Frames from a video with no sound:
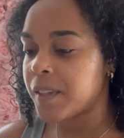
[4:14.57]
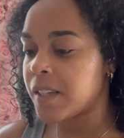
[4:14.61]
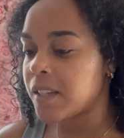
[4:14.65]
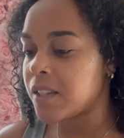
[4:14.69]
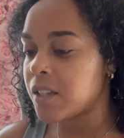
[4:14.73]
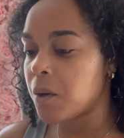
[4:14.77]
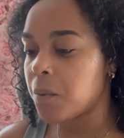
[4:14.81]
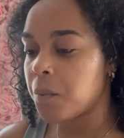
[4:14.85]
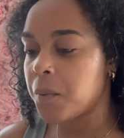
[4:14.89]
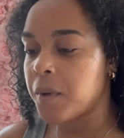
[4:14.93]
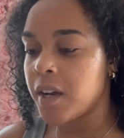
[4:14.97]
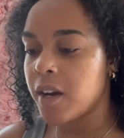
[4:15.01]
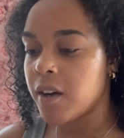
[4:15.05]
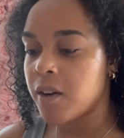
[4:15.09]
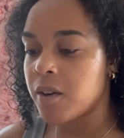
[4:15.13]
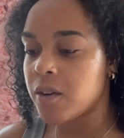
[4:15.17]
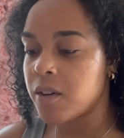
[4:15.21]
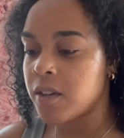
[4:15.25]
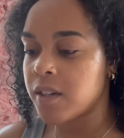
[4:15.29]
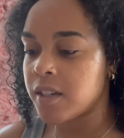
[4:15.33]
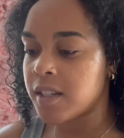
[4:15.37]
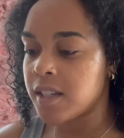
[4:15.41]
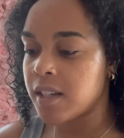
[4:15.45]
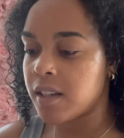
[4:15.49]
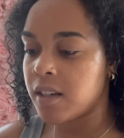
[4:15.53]
So we are
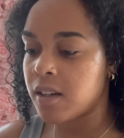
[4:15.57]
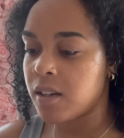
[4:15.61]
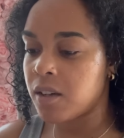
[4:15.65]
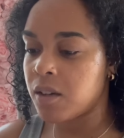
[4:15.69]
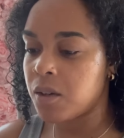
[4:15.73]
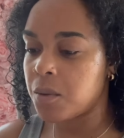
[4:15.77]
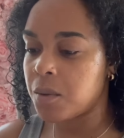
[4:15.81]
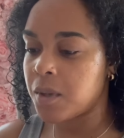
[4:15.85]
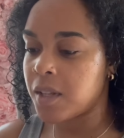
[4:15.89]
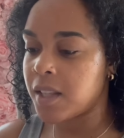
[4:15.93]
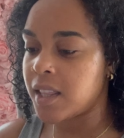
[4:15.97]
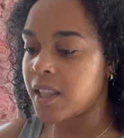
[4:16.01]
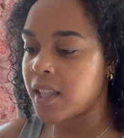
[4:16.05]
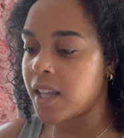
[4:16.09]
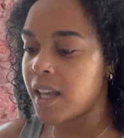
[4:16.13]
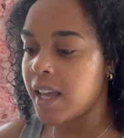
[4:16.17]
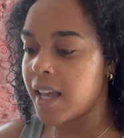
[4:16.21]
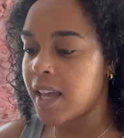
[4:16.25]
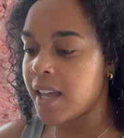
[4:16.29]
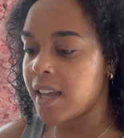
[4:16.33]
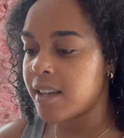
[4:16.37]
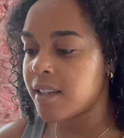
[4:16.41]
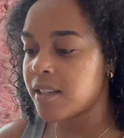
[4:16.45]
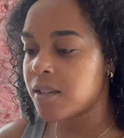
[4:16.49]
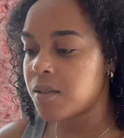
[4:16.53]
going to go with
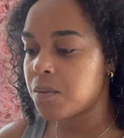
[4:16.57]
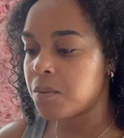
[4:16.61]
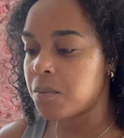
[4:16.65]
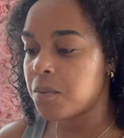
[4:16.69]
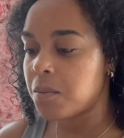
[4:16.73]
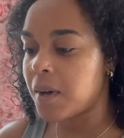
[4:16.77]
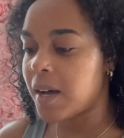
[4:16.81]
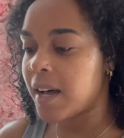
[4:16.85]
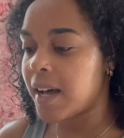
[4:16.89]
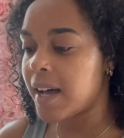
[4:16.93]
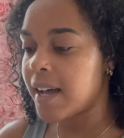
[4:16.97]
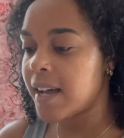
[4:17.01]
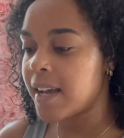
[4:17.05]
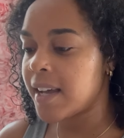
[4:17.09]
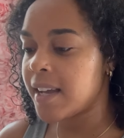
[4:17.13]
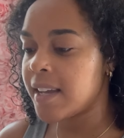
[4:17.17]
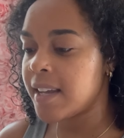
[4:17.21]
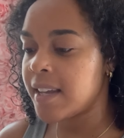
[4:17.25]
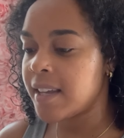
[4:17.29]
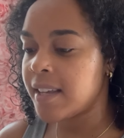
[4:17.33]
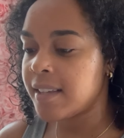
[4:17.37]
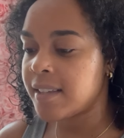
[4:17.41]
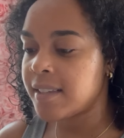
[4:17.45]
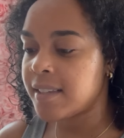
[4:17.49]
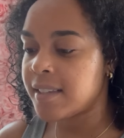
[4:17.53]

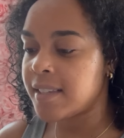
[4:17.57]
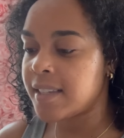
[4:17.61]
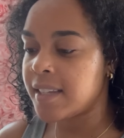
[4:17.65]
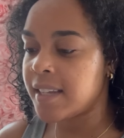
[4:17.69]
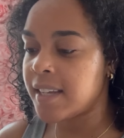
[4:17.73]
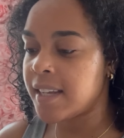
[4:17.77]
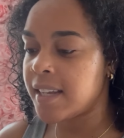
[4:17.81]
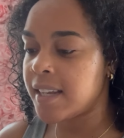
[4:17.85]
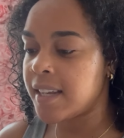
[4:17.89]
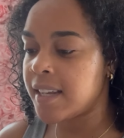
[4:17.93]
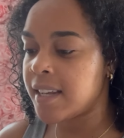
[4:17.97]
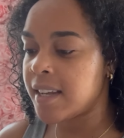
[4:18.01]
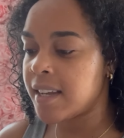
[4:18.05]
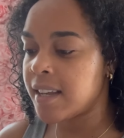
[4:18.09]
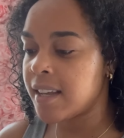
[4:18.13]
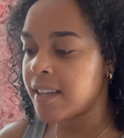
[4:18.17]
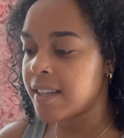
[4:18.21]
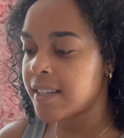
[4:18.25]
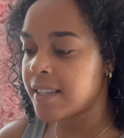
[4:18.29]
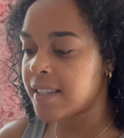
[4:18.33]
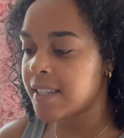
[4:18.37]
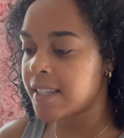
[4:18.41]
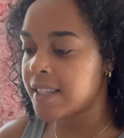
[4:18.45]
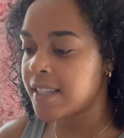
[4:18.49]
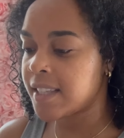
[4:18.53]
XYZ
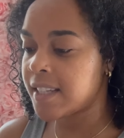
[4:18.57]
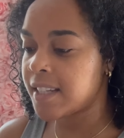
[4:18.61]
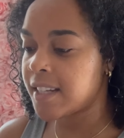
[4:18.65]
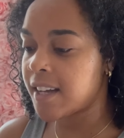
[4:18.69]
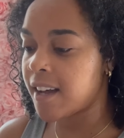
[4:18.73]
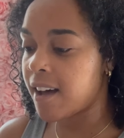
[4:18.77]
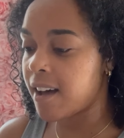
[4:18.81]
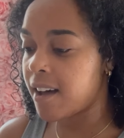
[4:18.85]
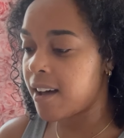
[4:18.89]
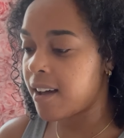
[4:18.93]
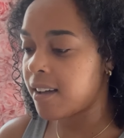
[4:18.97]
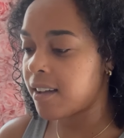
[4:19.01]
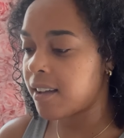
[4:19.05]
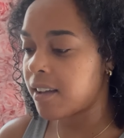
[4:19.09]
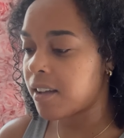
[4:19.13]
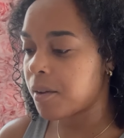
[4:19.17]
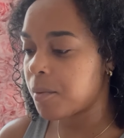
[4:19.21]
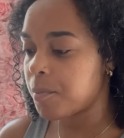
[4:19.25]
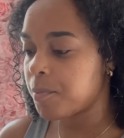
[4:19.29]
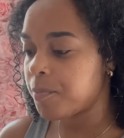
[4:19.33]
stock,